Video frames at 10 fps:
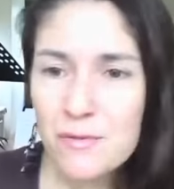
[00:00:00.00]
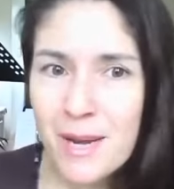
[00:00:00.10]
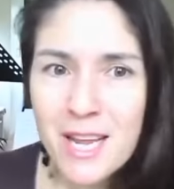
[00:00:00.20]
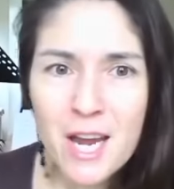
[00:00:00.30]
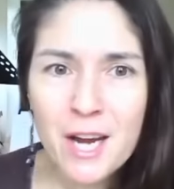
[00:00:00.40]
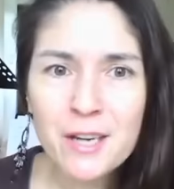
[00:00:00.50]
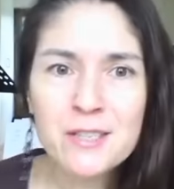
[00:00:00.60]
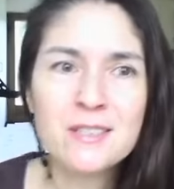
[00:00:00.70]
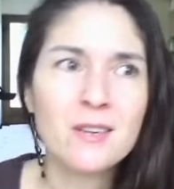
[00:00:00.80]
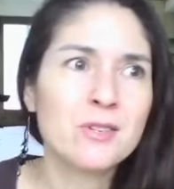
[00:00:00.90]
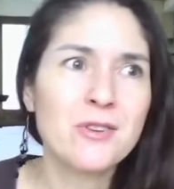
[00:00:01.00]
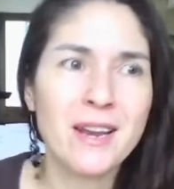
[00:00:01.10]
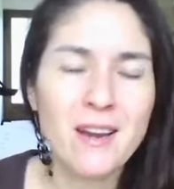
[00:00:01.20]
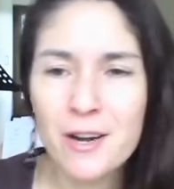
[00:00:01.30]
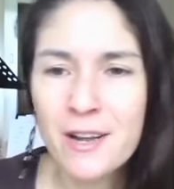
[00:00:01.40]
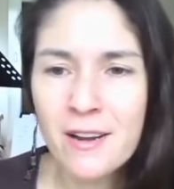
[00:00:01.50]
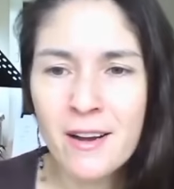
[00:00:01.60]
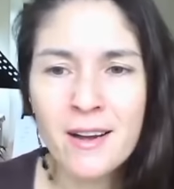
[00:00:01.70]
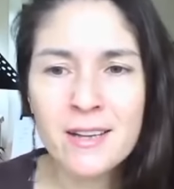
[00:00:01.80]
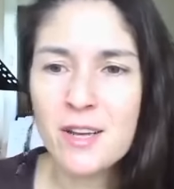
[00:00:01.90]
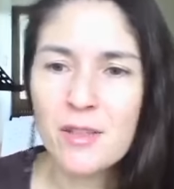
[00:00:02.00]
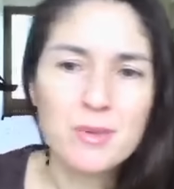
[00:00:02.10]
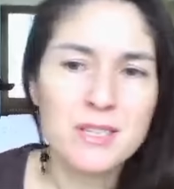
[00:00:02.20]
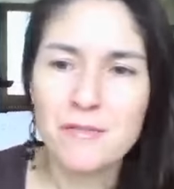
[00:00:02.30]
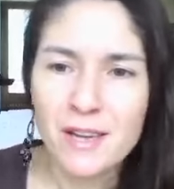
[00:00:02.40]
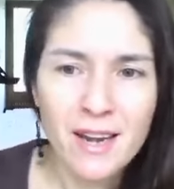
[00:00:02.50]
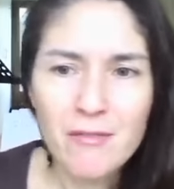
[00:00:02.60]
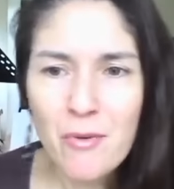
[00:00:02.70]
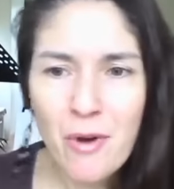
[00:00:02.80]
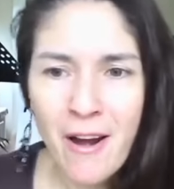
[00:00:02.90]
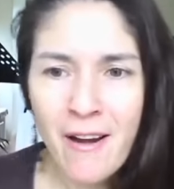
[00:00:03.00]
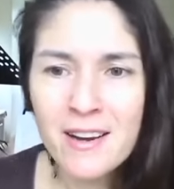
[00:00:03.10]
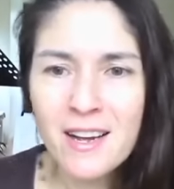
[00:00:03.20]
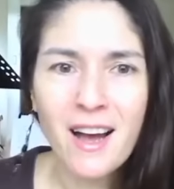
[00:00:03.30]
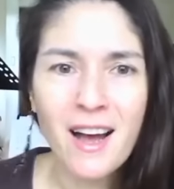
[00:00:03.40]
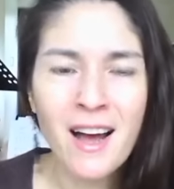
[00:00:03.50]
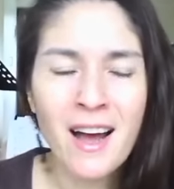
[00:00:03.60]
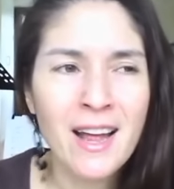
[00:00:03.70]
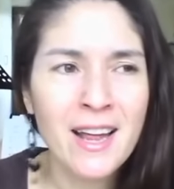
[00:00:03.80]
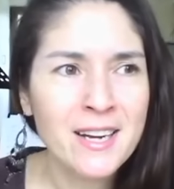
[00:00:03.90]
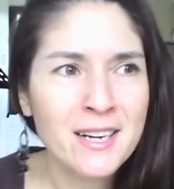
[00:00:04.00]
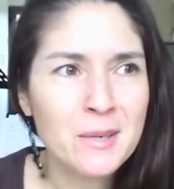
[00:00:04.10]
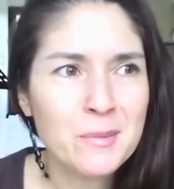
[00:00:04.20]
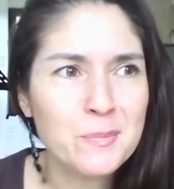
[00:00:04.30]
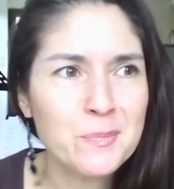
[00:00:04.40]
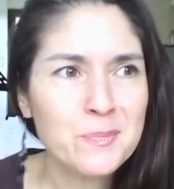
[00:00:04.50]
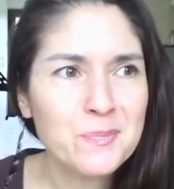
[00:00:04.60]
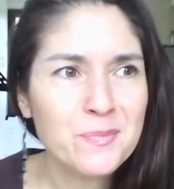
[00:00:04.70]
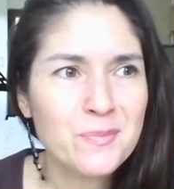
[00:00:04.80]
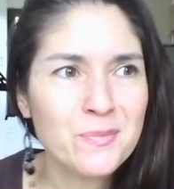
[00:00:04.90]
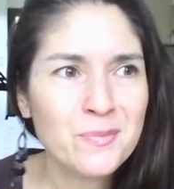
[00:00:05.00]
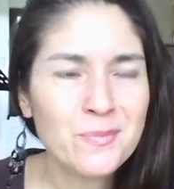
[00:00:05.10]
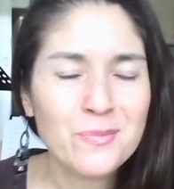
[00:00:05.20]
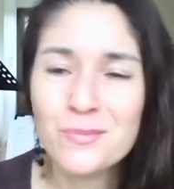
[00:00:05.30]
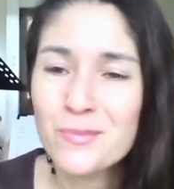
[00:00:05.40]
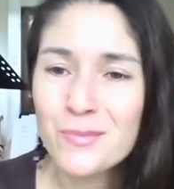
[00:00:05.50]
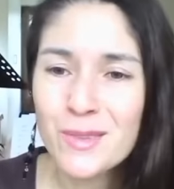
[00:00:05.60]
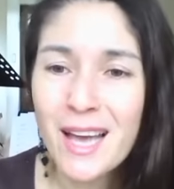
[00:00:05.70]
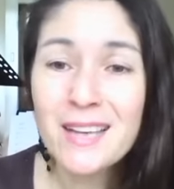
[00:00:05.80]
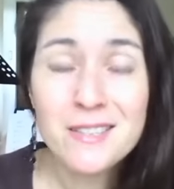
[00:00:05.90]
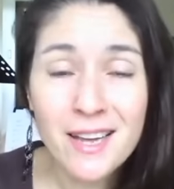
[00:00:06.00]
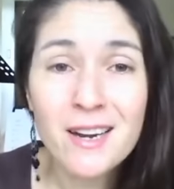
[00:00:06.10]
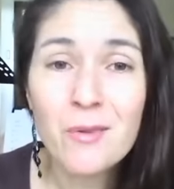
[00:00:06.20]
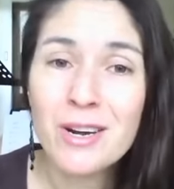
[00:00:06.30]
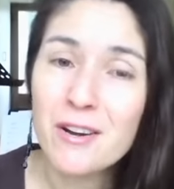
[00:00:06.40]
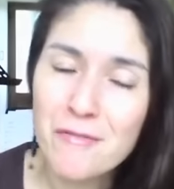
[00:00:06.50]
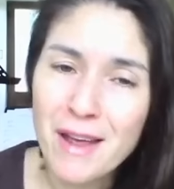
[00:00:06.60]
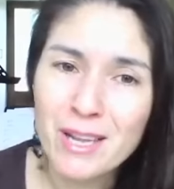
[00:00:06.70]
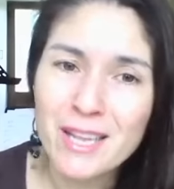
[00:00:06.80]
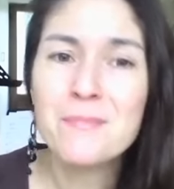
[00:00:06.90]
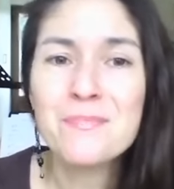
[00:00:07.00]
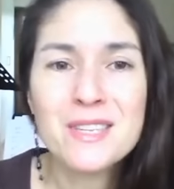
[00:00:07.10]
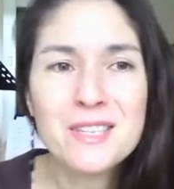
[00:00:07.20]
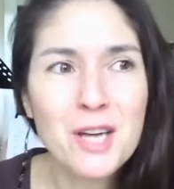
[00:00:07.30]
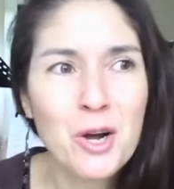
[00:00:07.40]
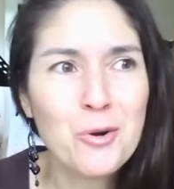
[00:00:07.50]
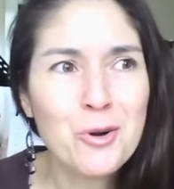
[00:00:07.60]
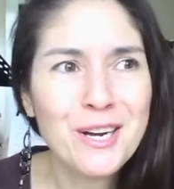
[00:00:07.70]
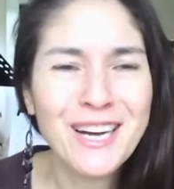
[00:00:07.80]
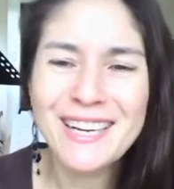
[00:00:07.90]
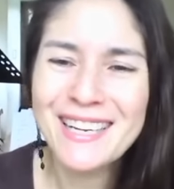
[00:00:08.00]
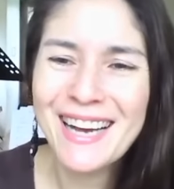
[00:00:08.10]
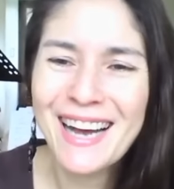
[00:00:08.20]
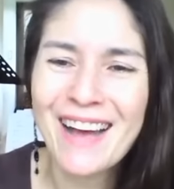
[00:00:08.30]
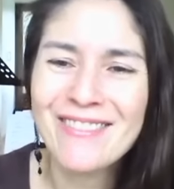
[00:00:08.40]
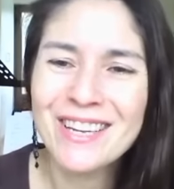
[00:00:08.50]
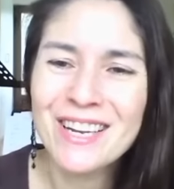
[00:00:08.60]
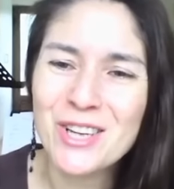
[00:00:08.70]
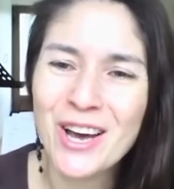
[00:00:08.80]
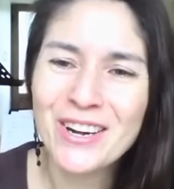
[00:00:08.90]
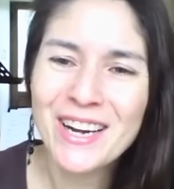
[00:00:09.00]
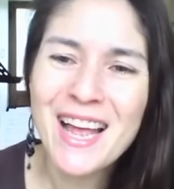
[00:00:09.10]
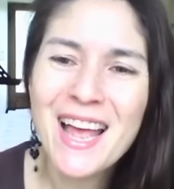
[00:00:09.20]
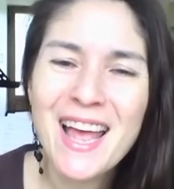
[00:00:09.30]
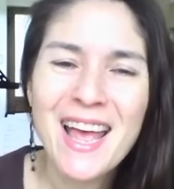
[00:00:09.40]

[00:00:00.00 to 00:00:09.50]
ships for many years, going to Antarctica and South Pacific and everywhere, I decided I wanted a family. So I have a little daughter,